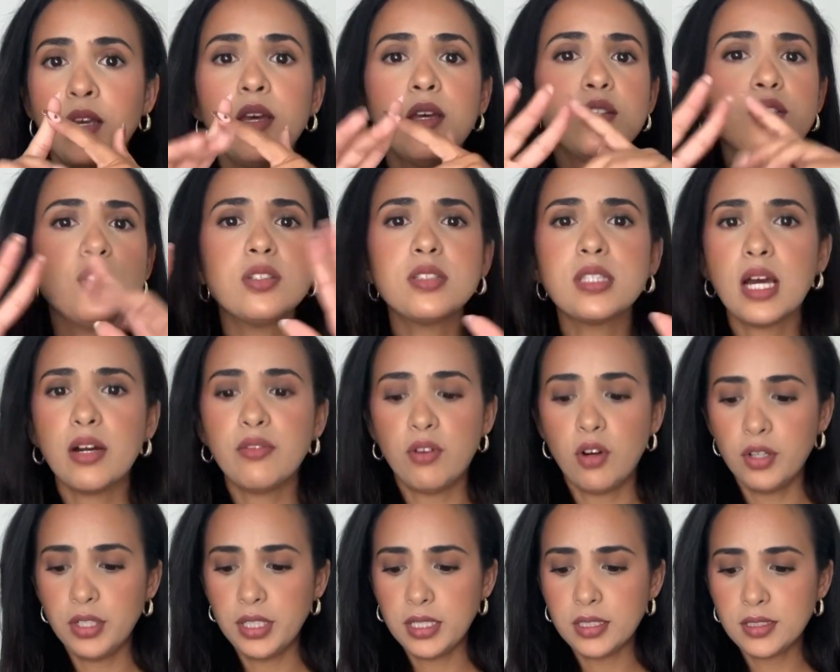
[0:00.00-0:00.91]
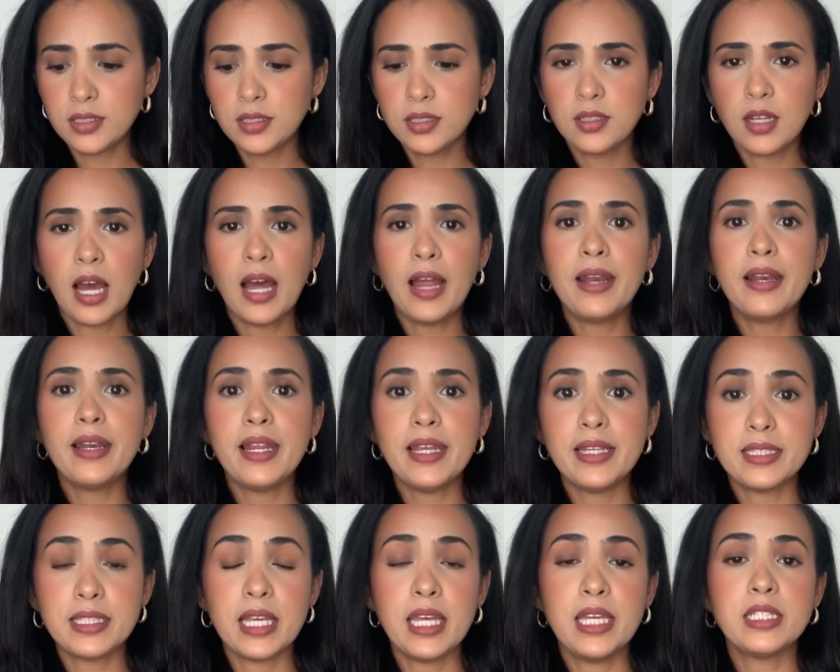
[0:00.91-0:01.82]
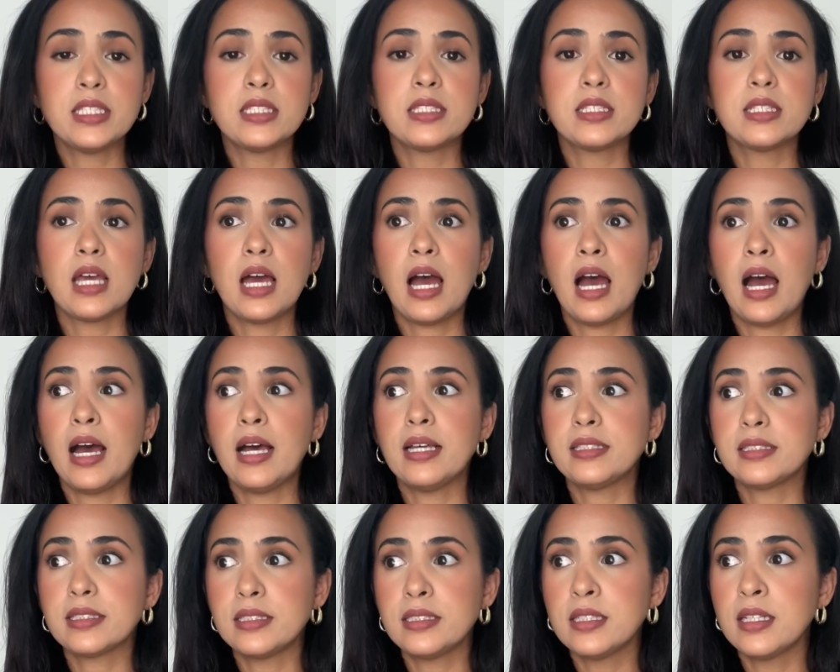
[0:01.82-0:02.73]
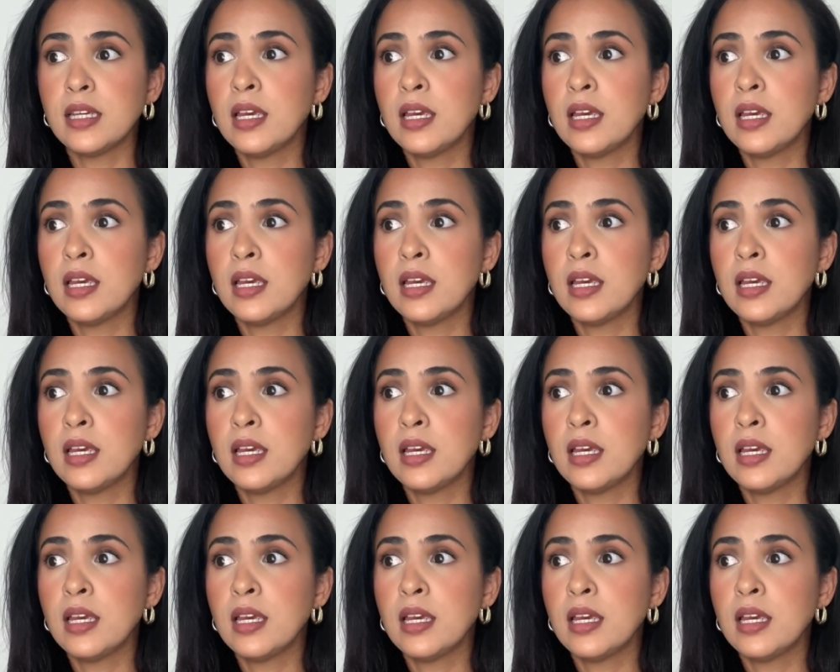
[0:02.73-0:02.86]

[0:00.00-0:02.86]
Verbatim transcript: Just avoid it unless it's asked.